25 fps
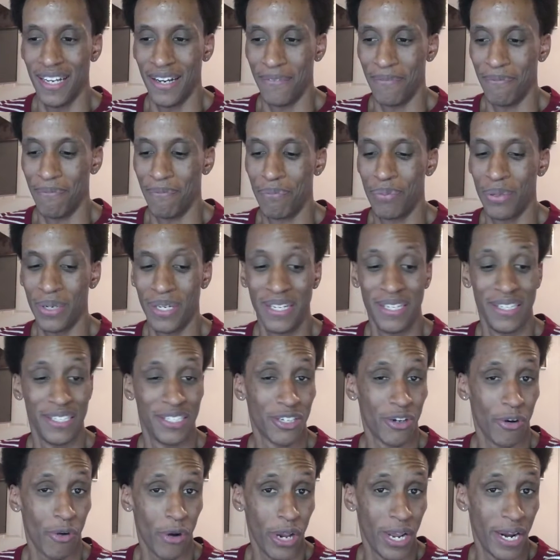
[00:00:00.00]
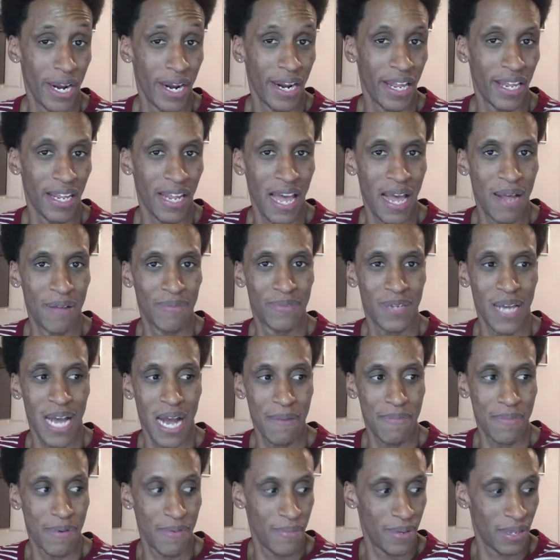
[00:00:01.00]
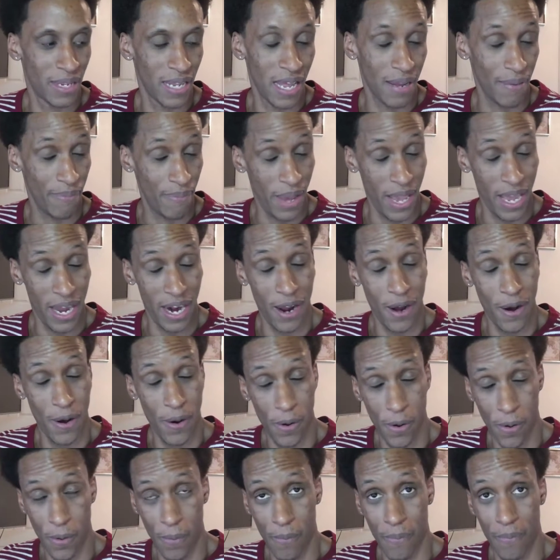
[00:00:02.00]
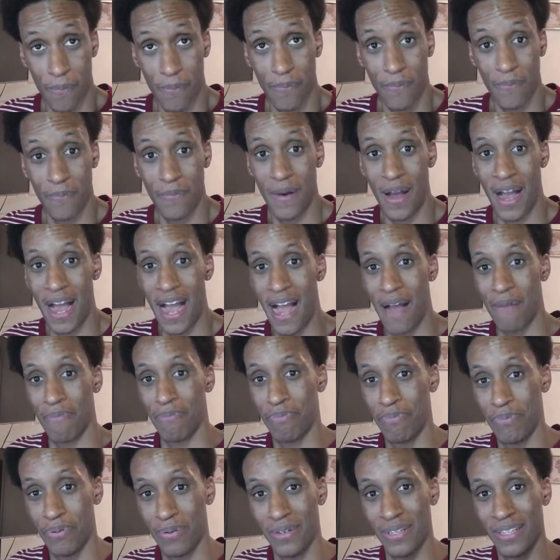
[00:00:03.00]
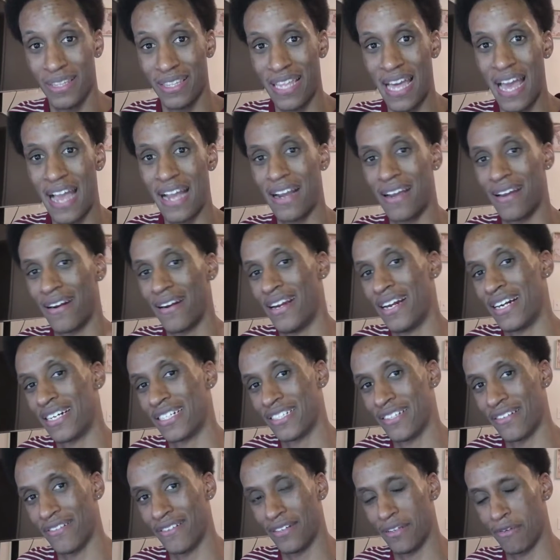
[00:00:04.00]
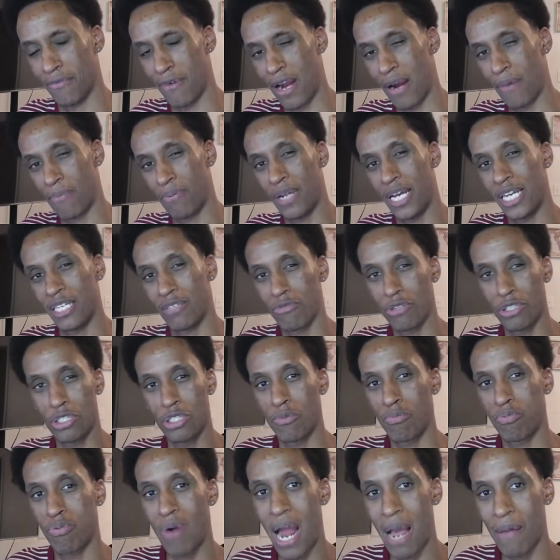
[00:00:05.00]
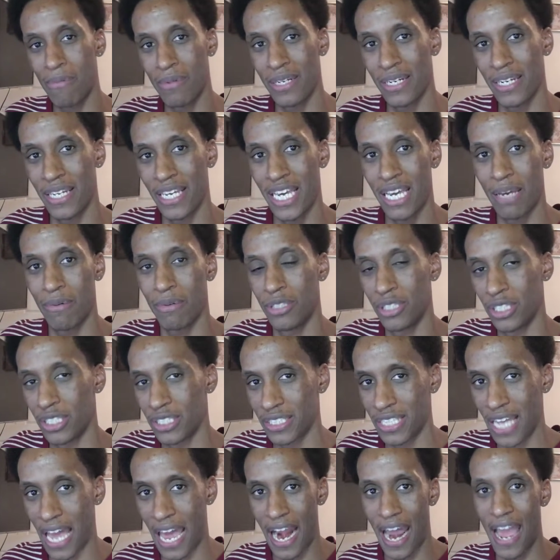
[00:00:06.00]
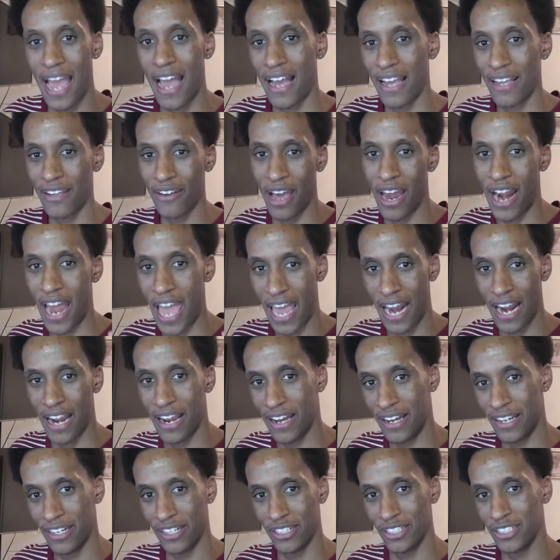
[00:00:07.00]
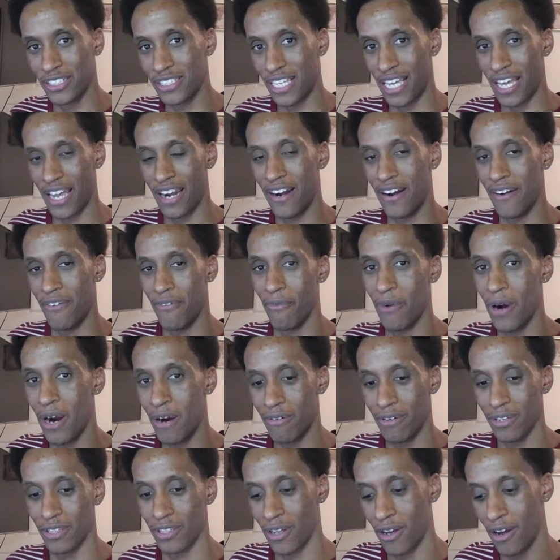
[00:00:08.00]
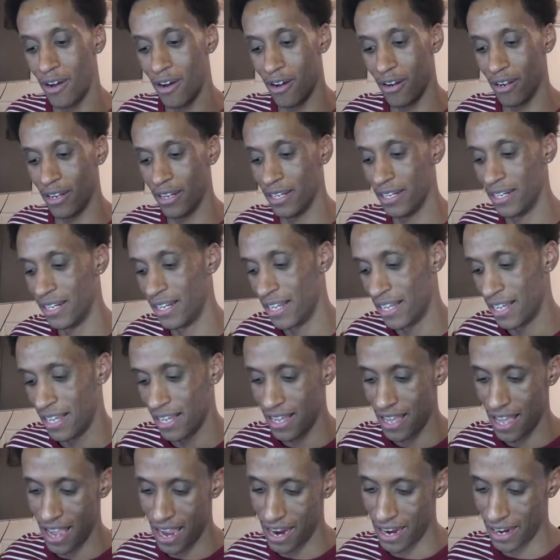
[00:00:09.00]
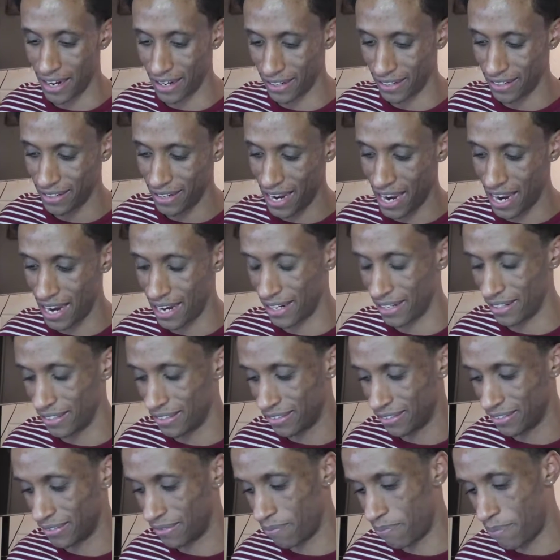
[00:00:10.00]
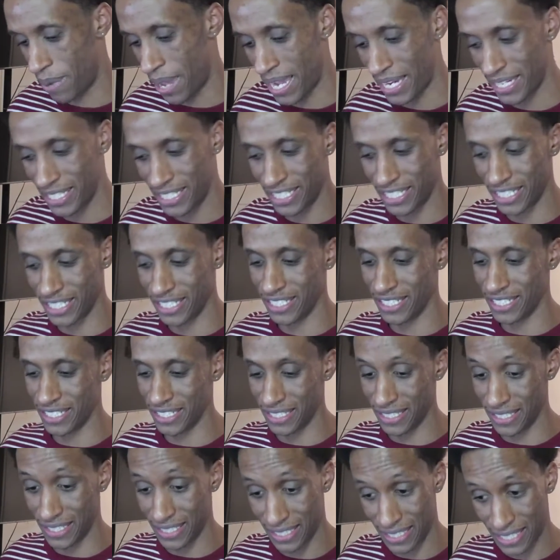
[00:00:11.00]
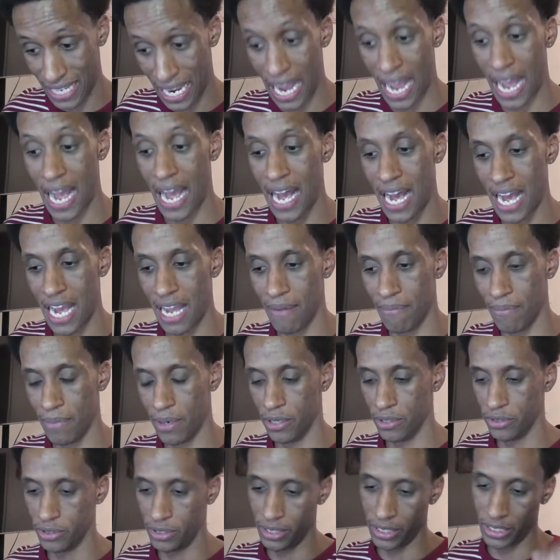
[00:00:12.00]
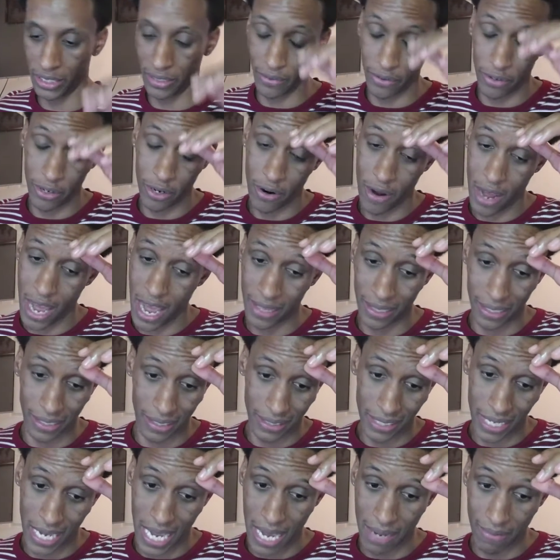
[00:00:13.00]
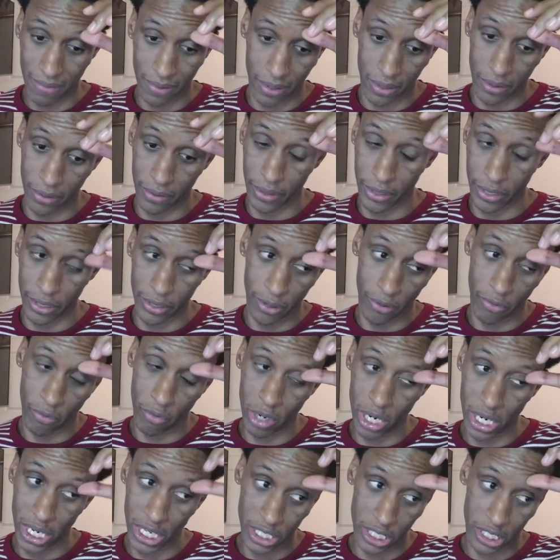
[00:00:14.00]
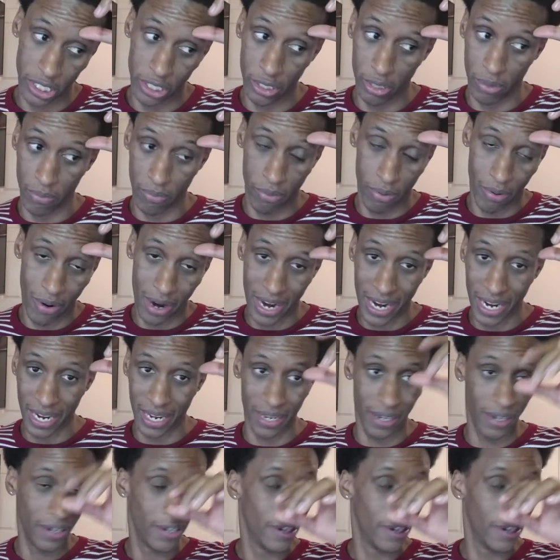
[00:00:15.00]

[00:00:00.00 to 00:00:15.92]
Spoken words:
putting a screen in the laptop and be like, "Man, I hope I put that connector in the right place," which you probably did, but you gotta have that understanding and wherewithal and patience and time mostly. If you don't have the time to do it, you'll rush and you'll break, and